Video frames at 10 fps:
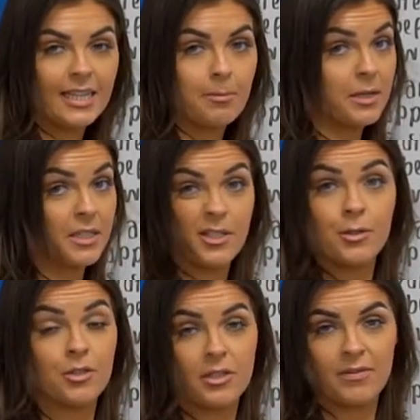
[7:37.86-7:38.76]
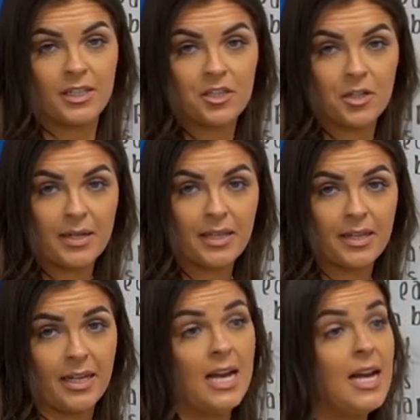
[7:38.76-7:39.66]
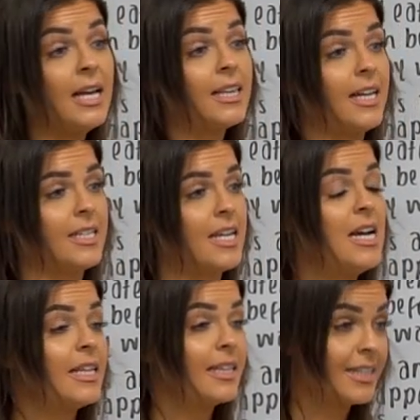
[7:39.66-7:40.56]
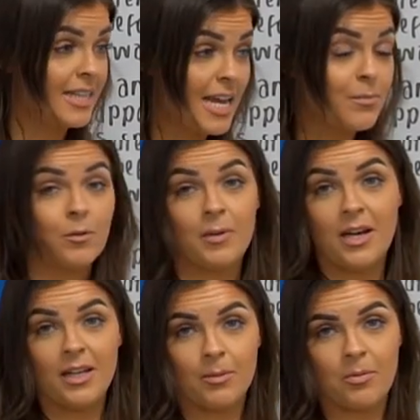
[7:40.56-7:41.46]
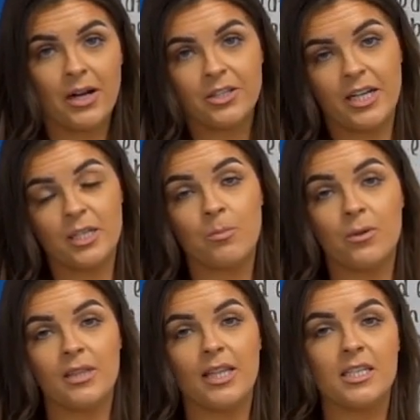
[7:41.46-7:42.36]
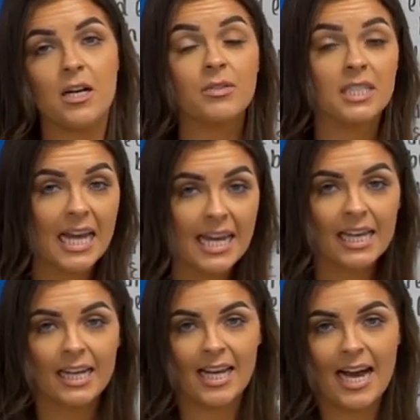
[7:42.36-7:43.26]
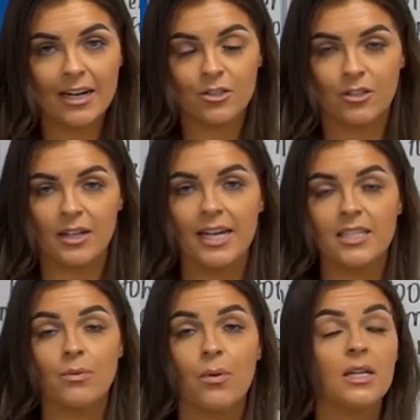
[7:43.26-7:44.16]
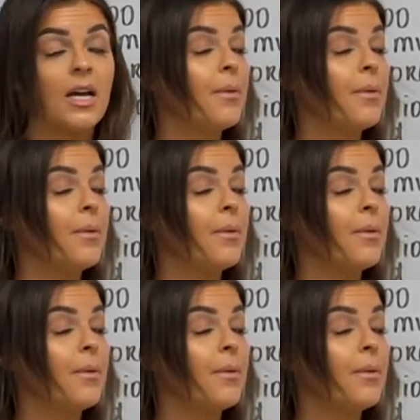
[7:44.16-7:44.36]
is like that person who doesn't really do anything, that their name will be on the project, but they don't take any action, okay? So